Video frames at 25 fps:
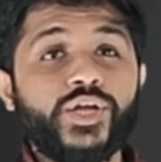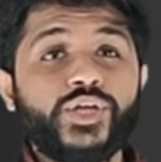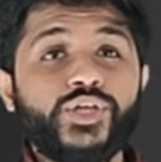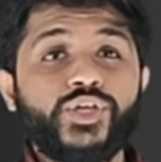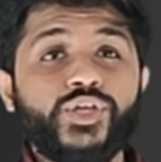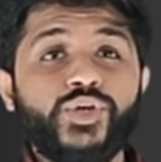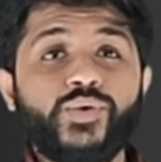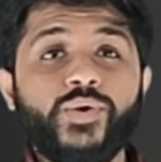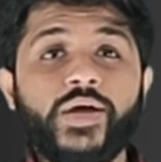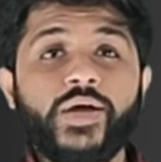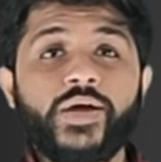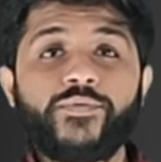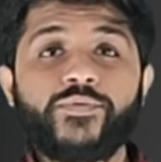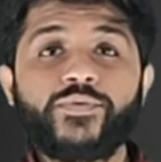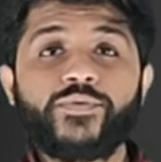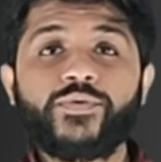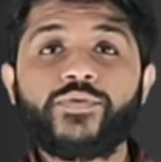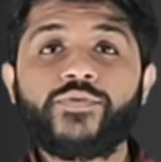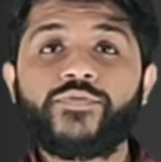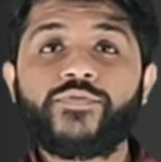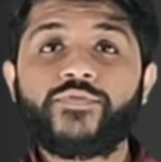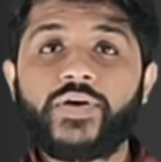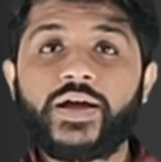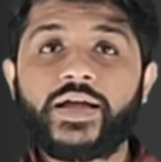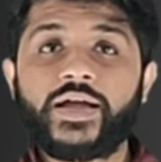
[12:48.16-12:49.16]
you have to
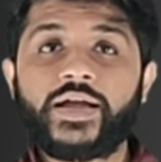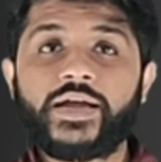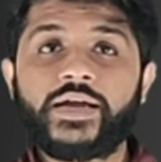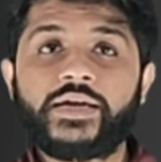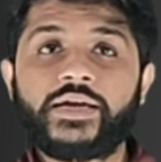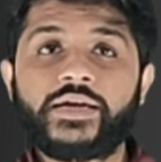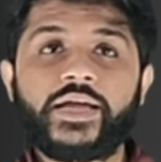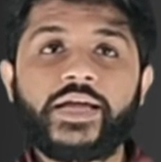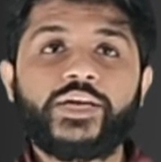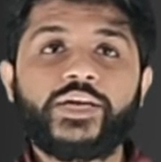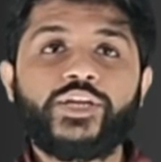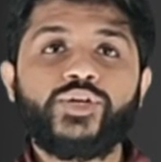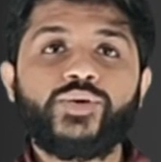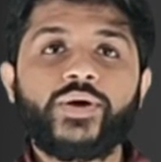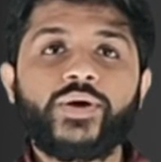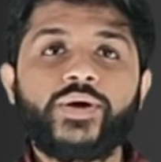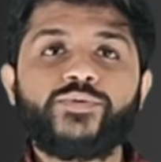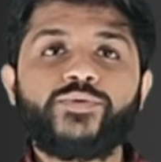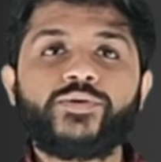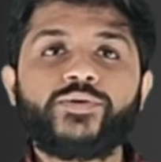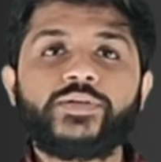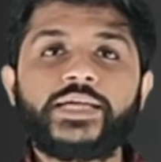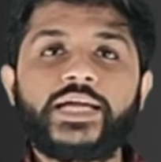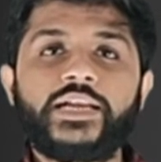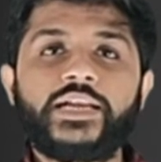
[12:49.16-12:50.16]
find and you have
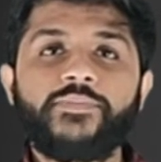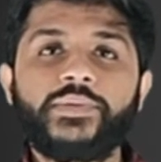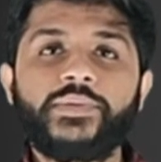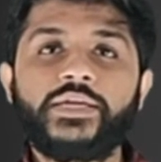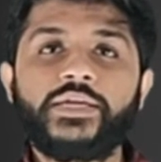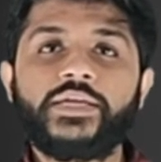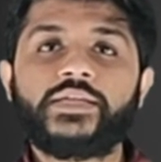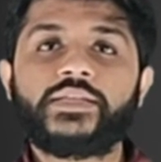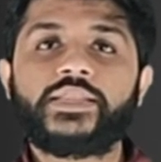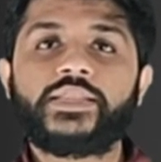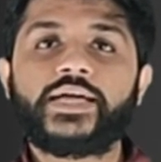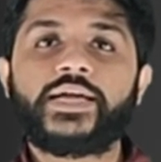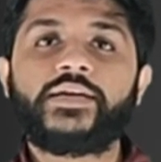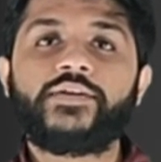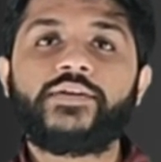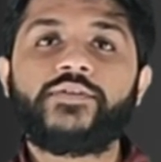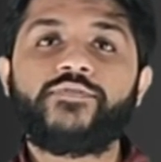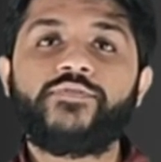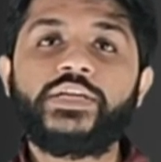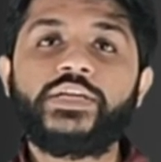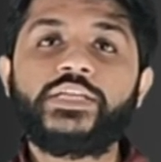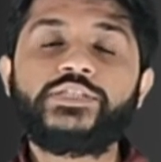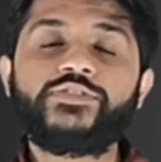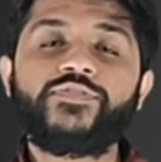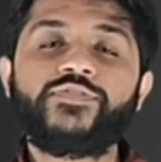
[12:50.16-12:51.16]
to tell me that
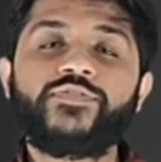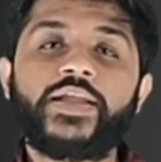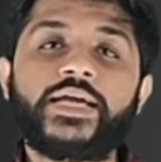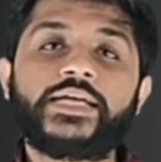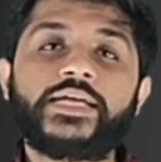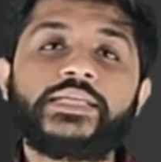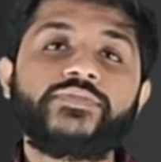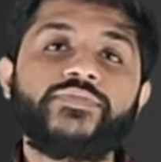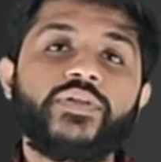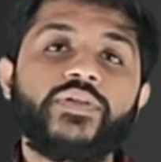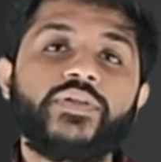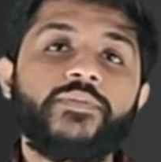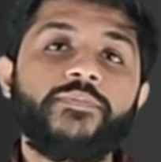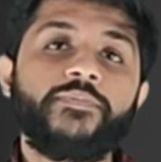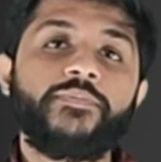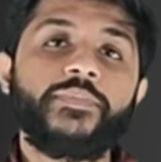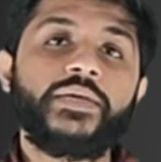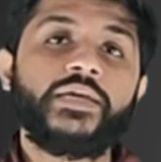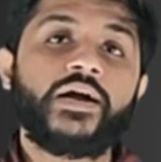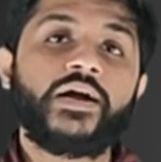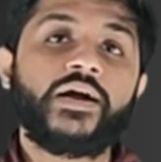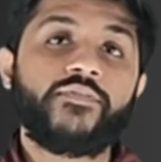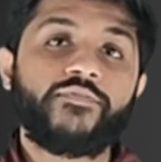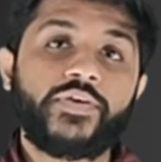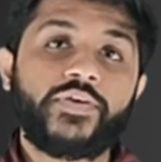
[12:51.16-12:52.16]
which flags will
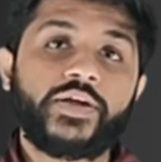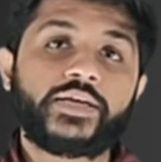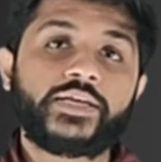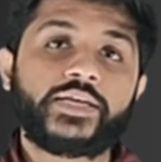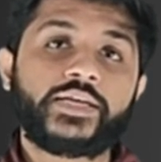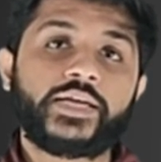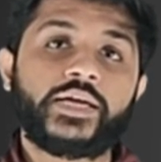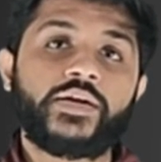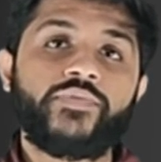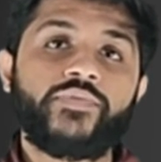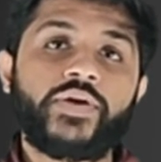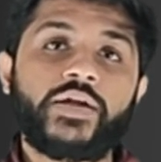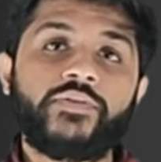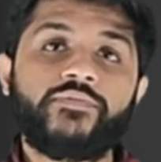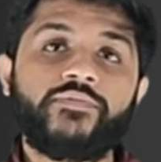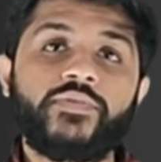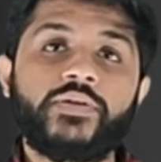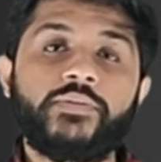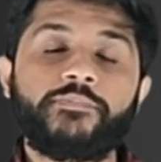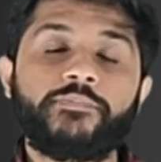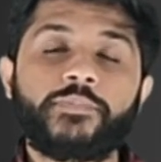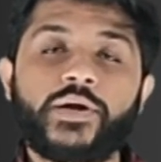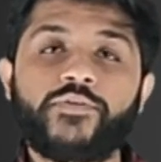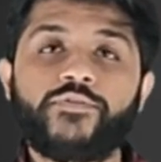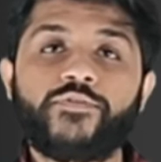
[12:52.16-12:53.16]
be affected when we
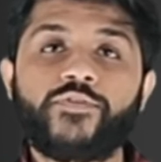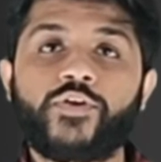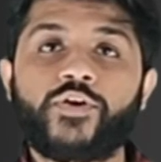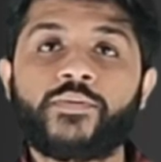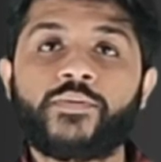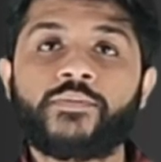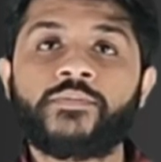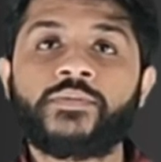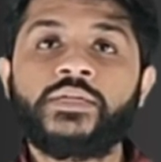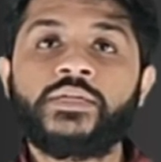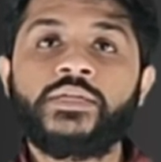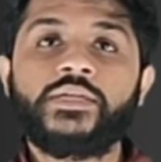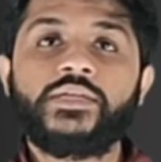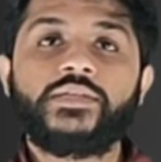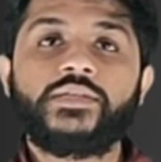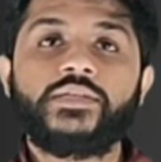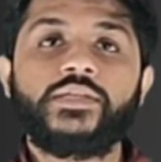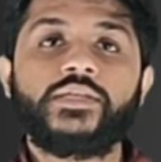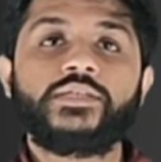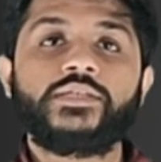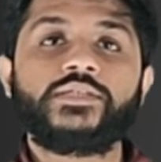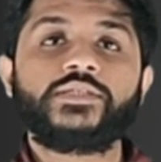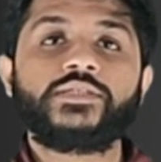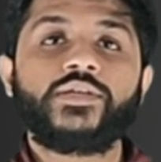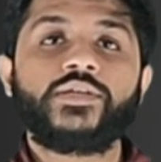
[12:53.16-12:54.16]
perform
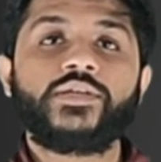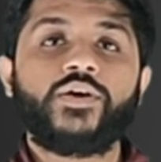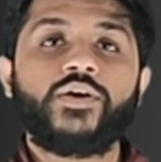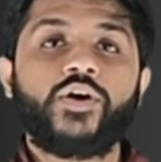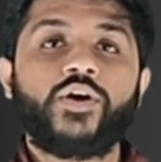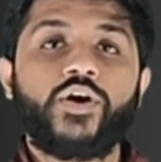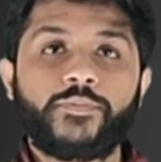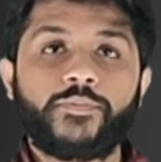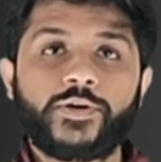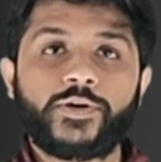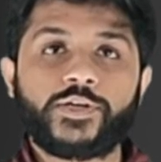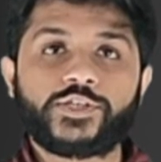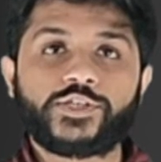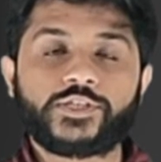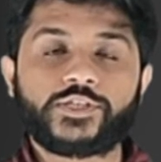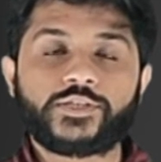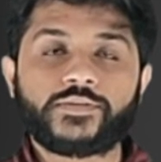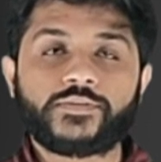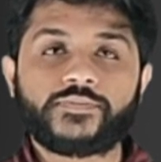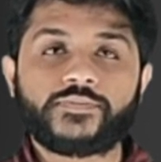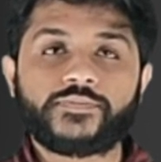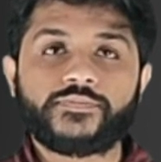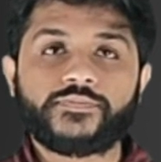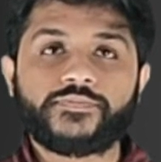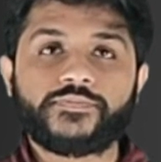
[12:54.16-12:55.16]
this operation.
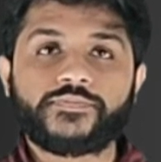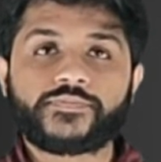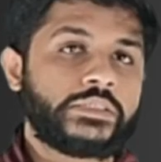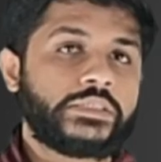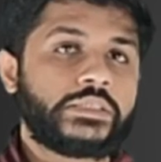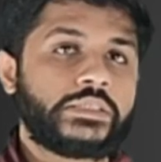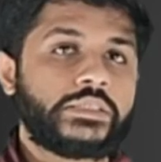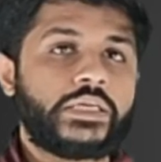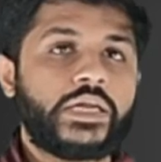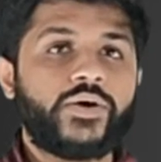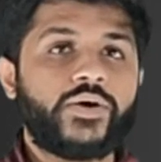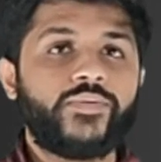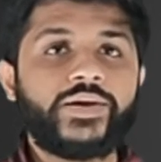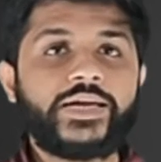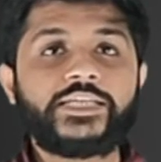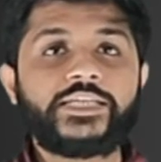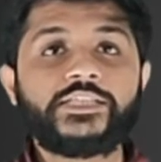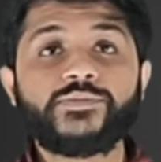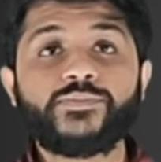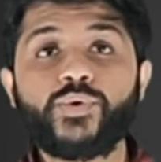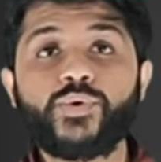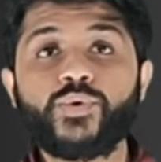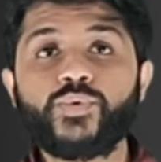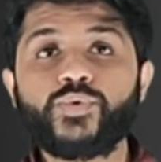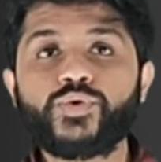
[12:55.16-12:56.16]
Now
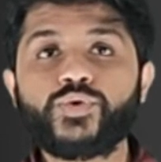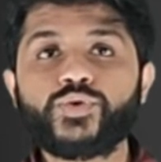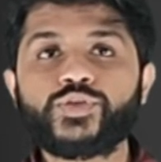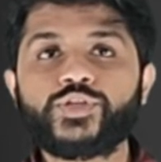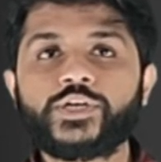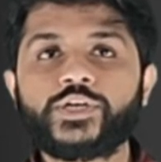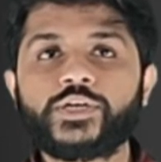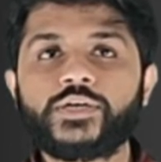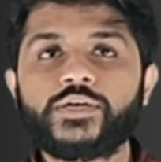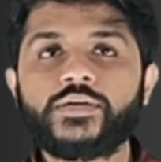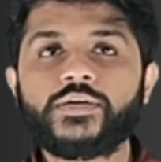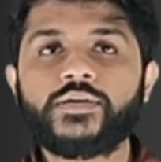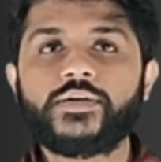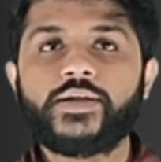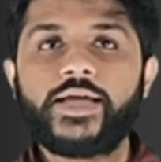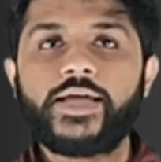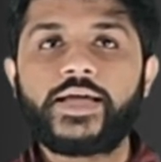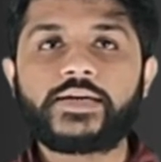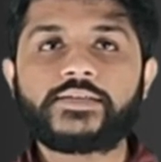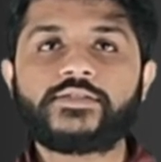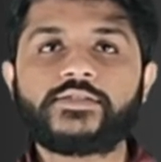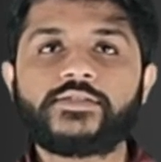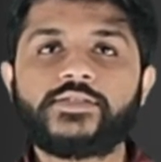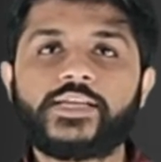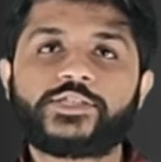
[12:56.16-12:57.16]
let's move to the
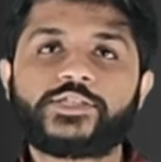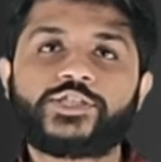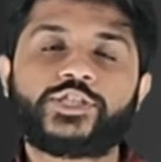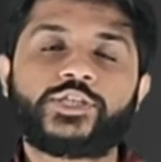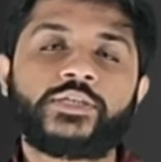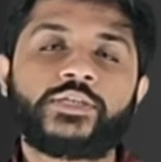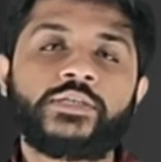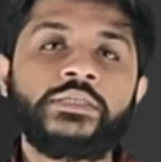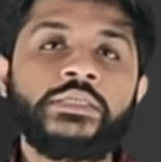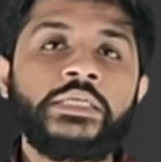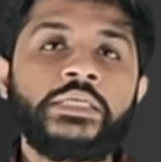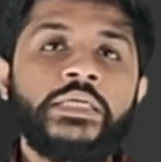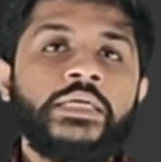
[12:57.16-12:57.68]
next section,